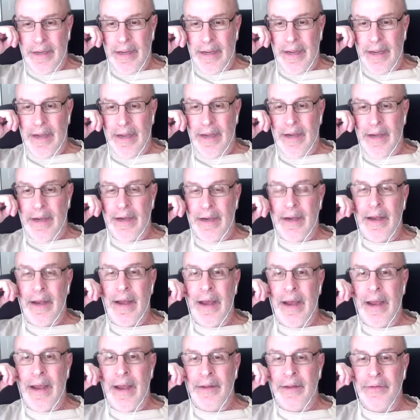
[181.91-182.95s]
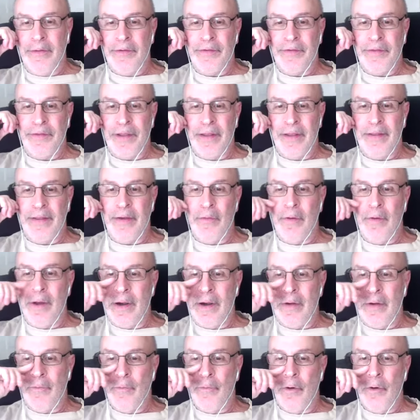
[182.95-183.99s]
I understand they
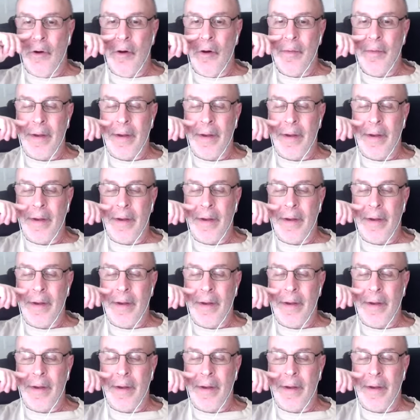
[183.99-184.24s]
wanted Rome,